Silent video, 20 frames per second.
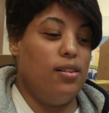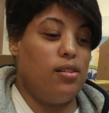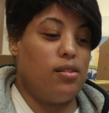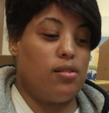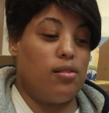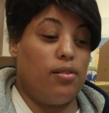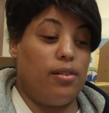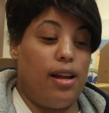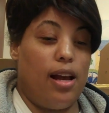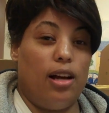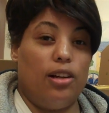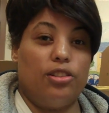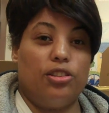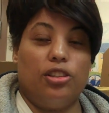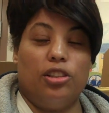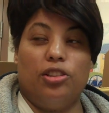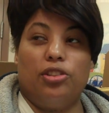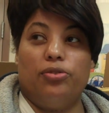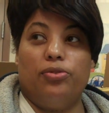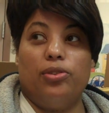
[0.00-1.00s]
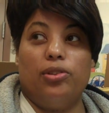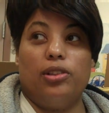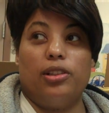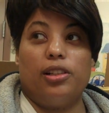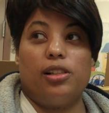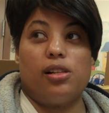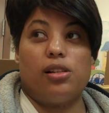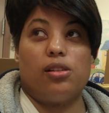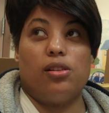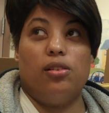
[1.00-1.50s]
So now she's four
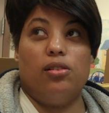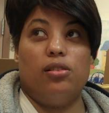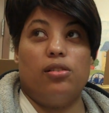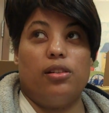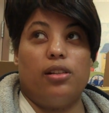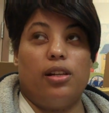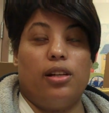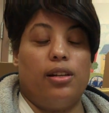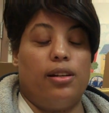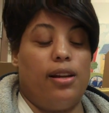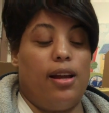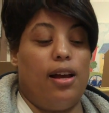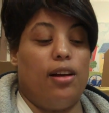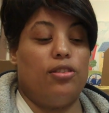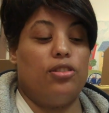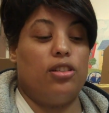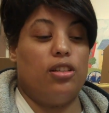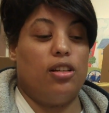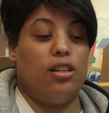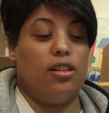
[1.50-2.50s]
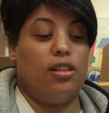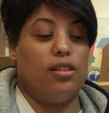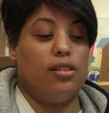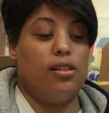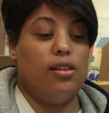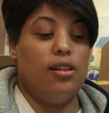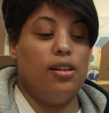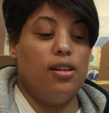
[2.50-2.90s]
years old and now she could